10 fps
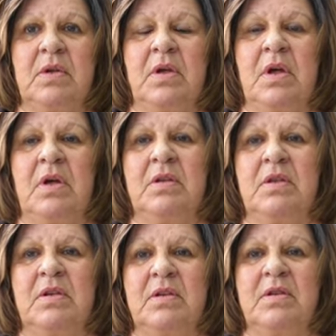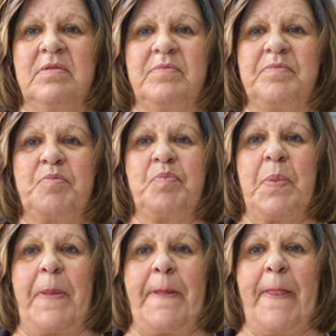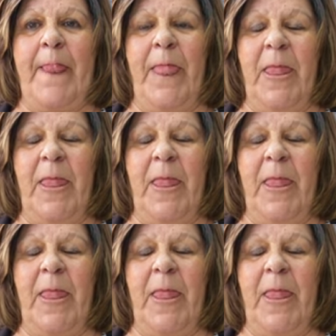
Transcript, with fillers: I had no idea there was a school there before.